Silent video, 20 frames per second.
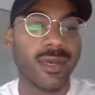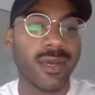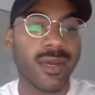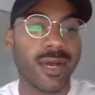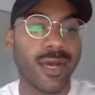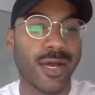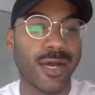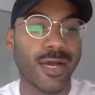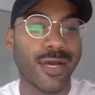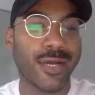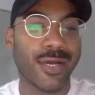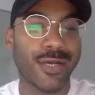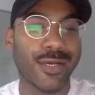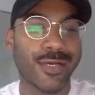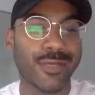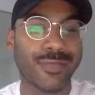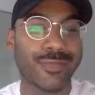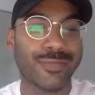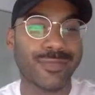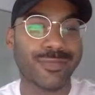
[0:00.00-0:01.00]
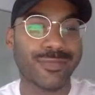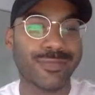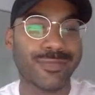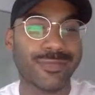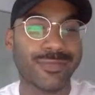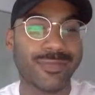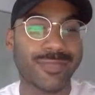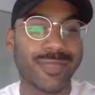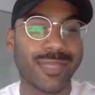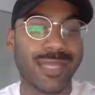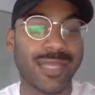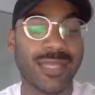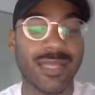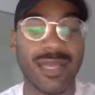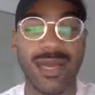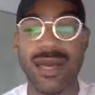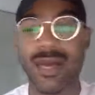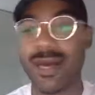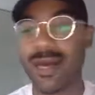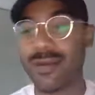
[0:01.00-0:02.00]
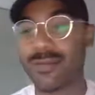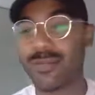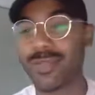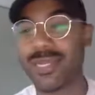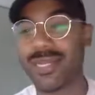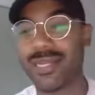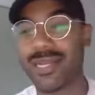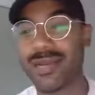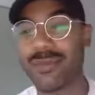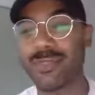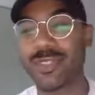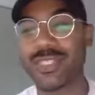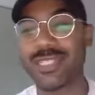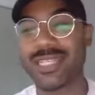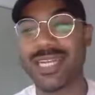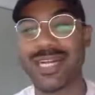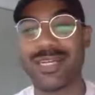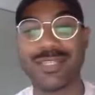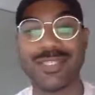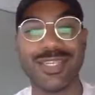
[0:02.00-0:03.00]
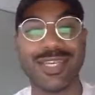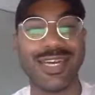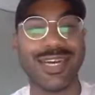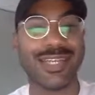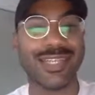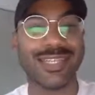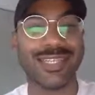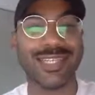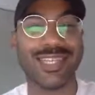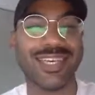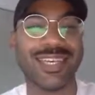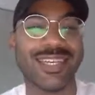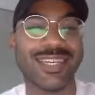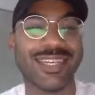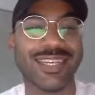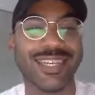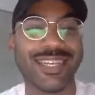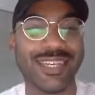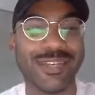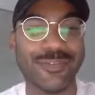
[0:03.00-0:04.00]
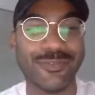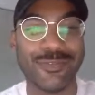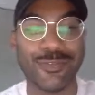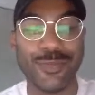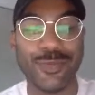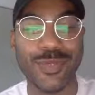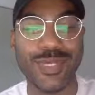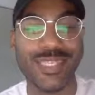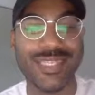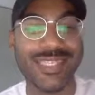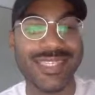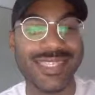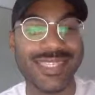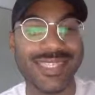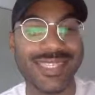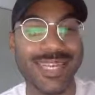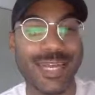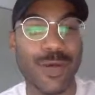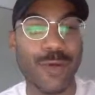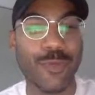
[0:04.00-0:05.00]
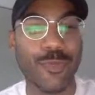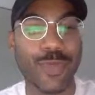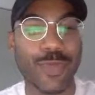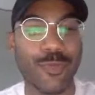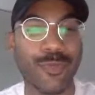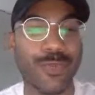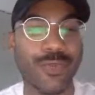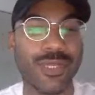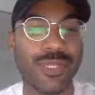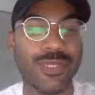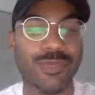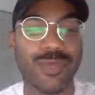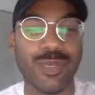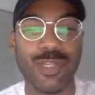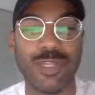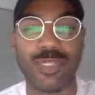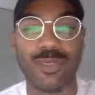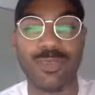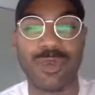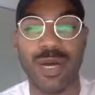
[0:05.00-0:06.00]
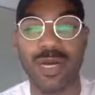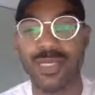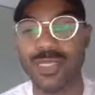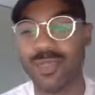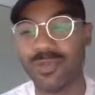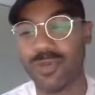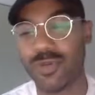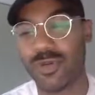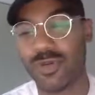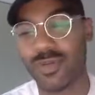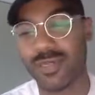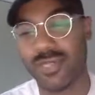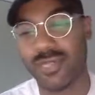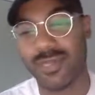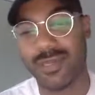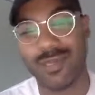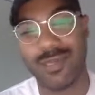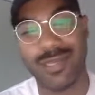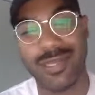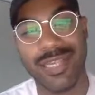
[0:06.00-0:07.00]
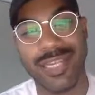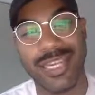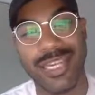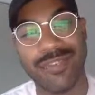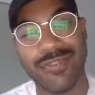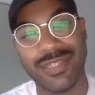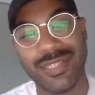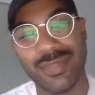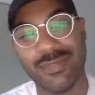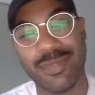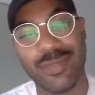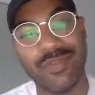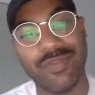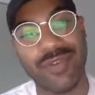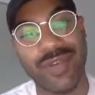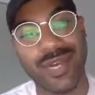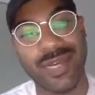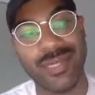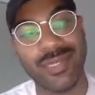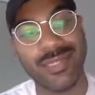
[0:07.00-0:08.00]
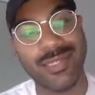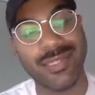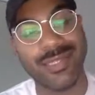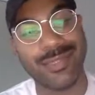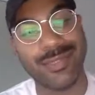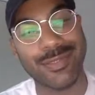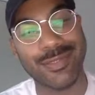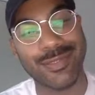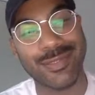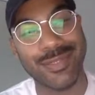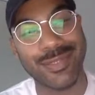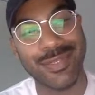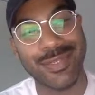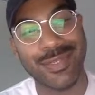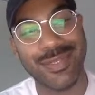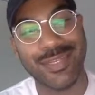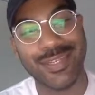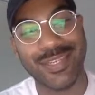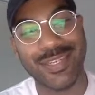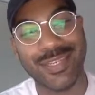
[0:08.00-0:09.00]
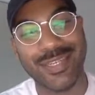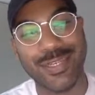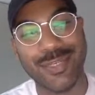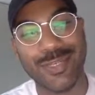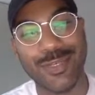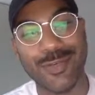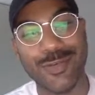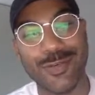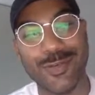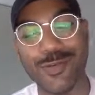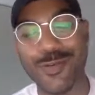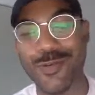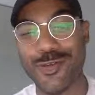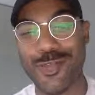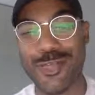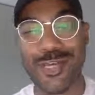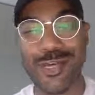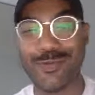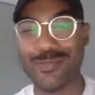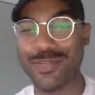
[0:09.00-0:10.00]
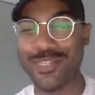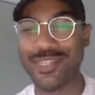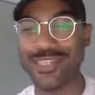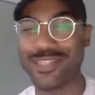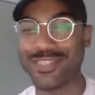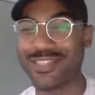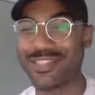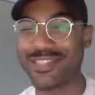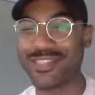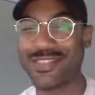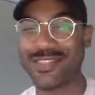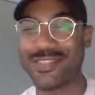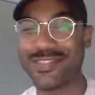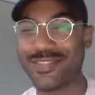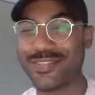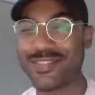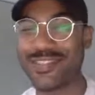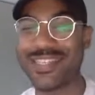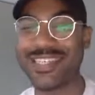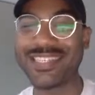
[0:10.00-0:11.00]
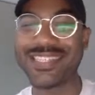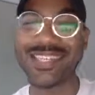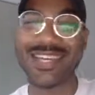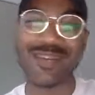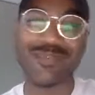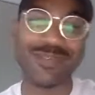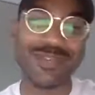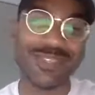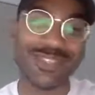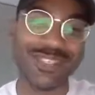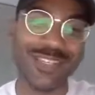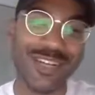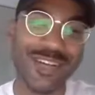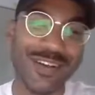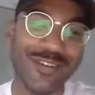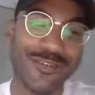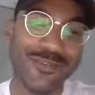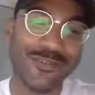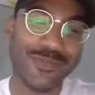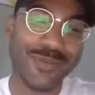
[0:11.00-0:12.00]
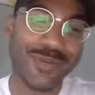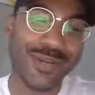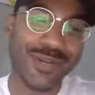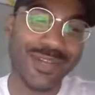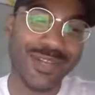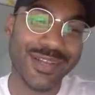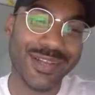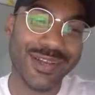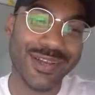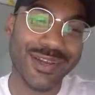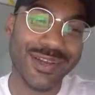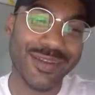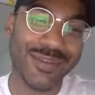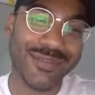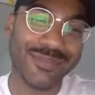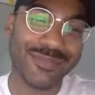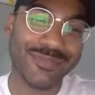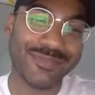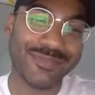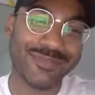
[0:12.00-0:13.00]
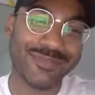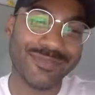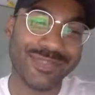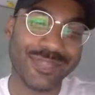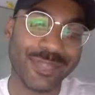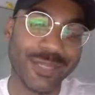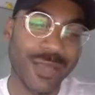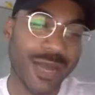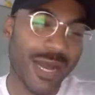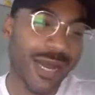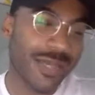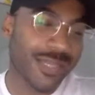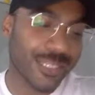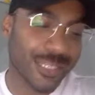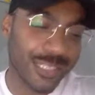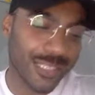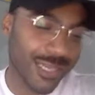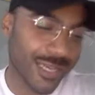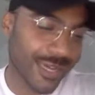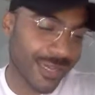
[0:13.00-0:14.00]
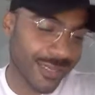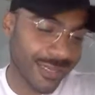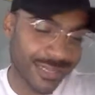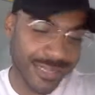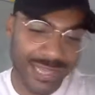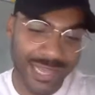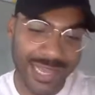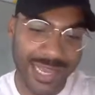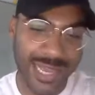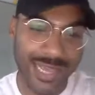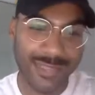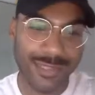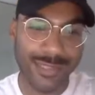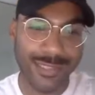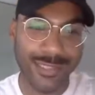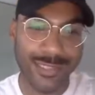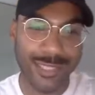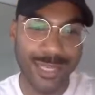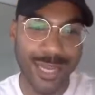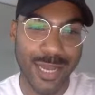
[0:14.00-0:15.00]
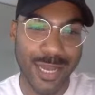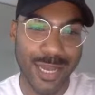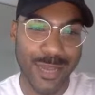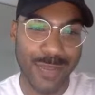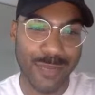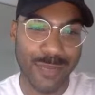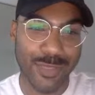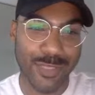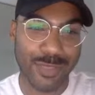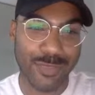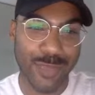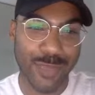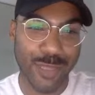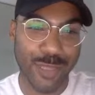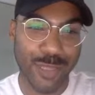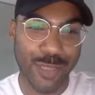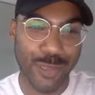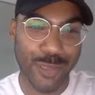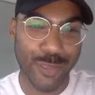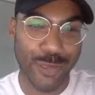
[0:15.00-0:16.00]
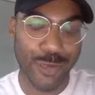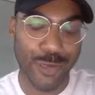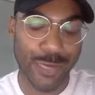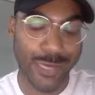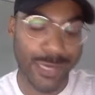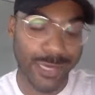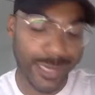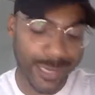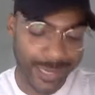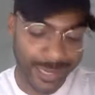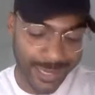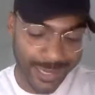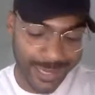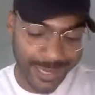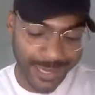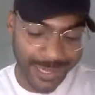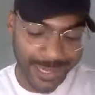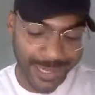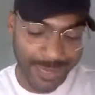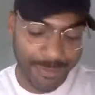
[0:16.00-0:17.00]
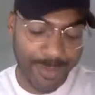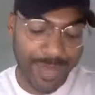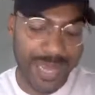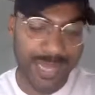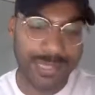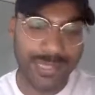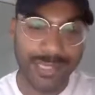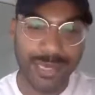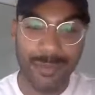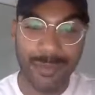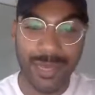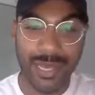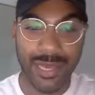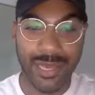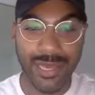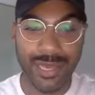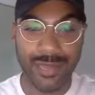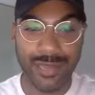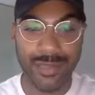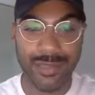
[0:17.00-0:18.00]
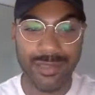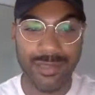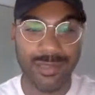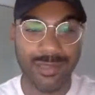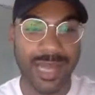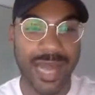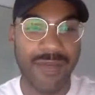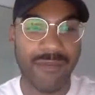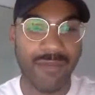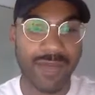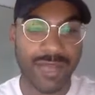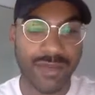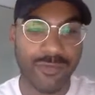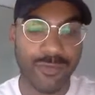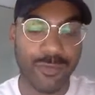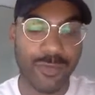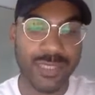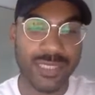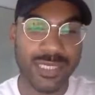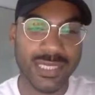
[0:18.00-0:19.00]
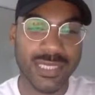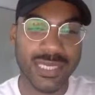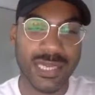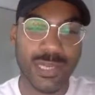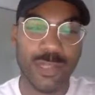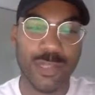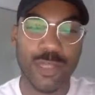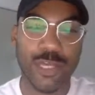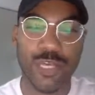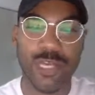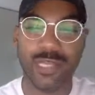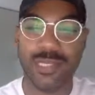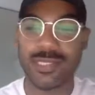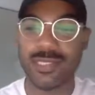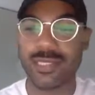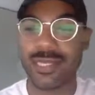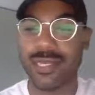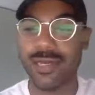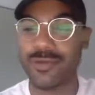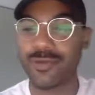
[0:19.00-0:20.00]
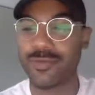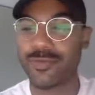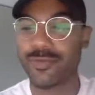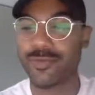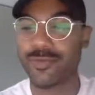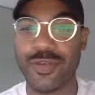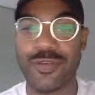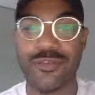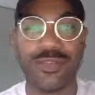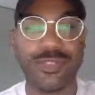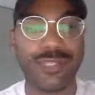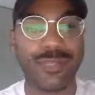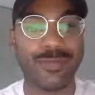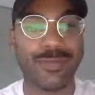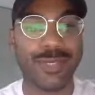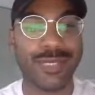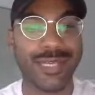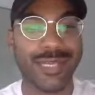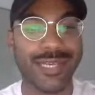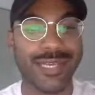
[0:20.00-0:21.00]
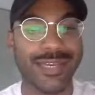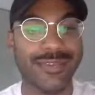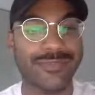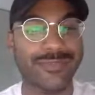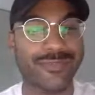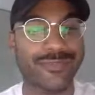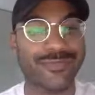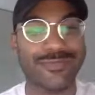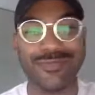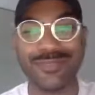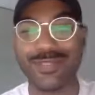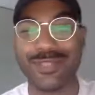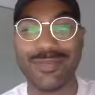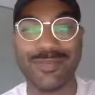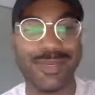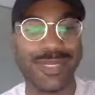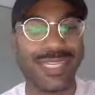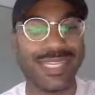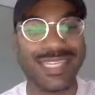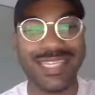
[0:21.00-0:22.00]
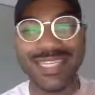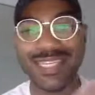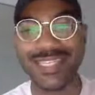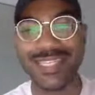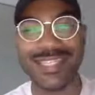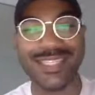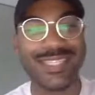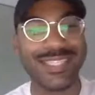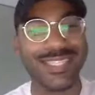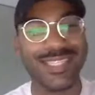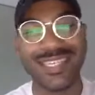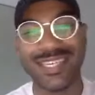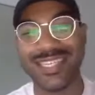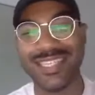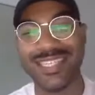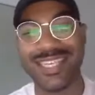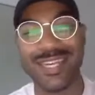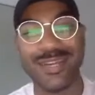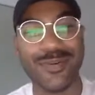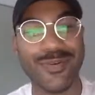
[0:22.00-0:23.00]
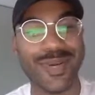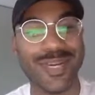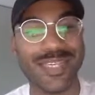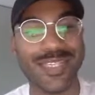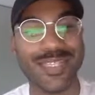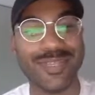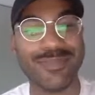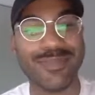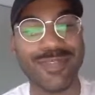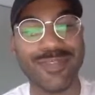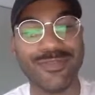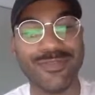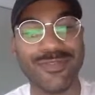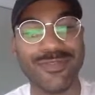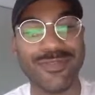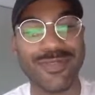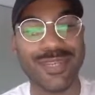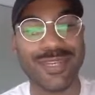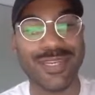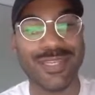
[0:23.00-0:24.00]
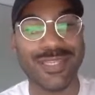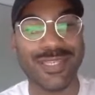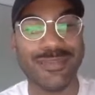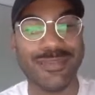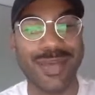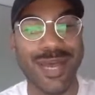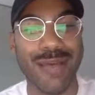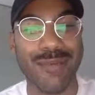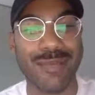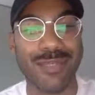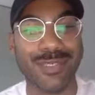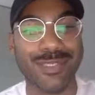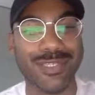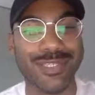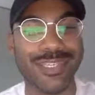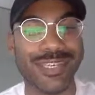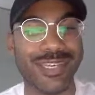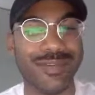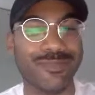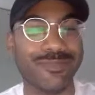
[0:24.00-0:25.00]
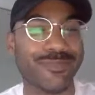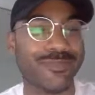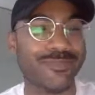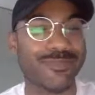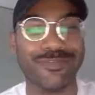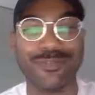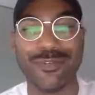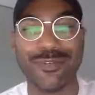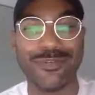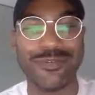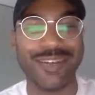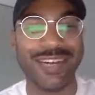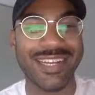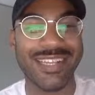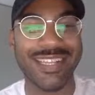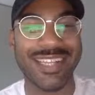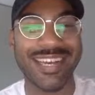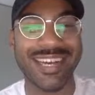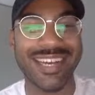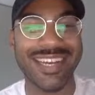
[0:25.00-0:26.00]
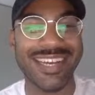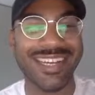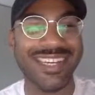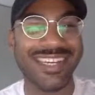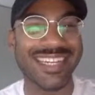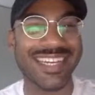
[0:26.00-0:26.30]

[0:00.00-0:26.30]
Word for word: Yeah. Um, and yeah, I mean, I'm just down to kind of like influence and help people as much as possible and give some advice. And yeah, you know, usually I wouldn't do this type of stuff, but uh, yeah, you know, I just kind of like at this time, especially during like pandemic and having everyone, mm-hmm. and like if somebody if somebody needs to like, take away something from this, I'm happy to like provide that.